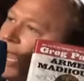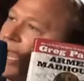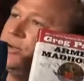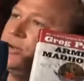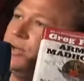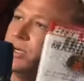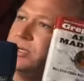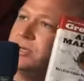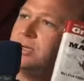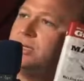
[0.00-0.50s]

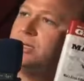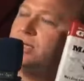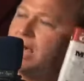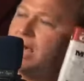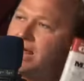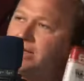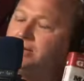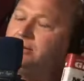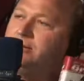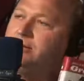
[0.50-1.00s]
I just
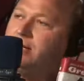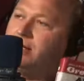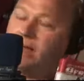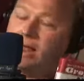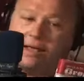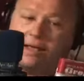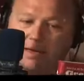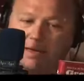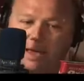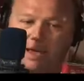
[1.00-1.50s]
got it,
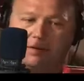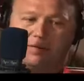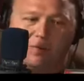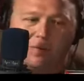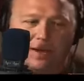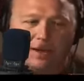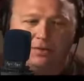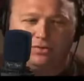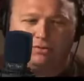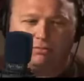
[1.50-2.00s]
and I can't
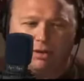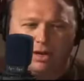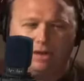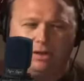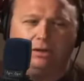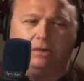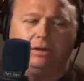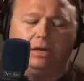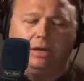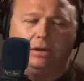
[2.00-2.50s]
wait to
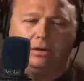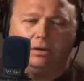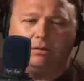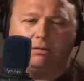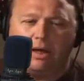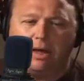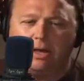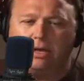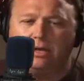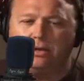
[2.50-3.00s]
read it.
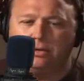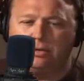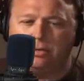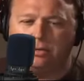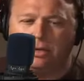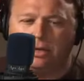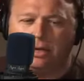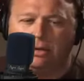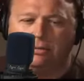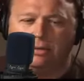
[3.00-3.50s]
Greg
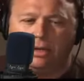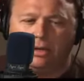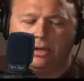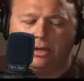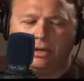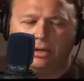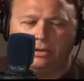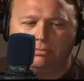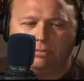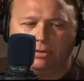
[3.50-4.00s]
is uh,
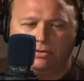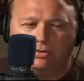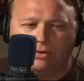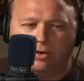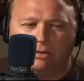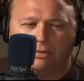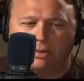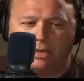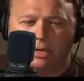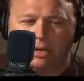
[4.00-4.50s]
an
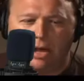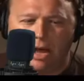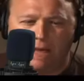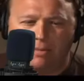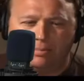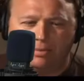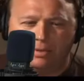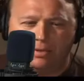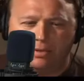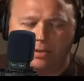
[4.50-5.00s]
extremely
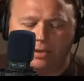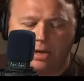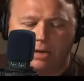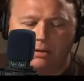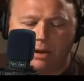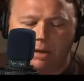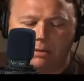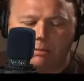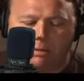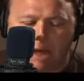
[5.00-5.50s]
accomplished uh,
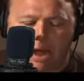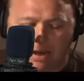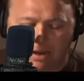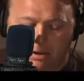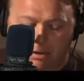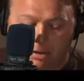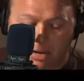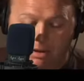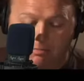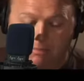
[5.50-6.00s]
uh
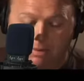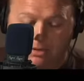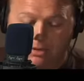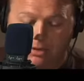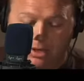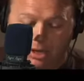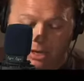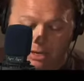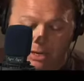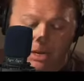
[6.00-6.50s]
writer, again,
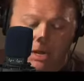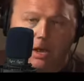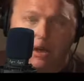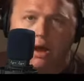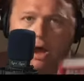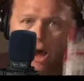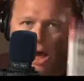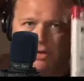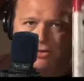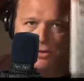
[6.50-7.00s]
best-selling
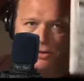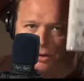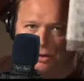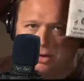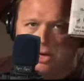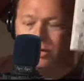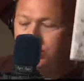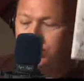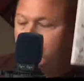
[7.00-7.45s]
author,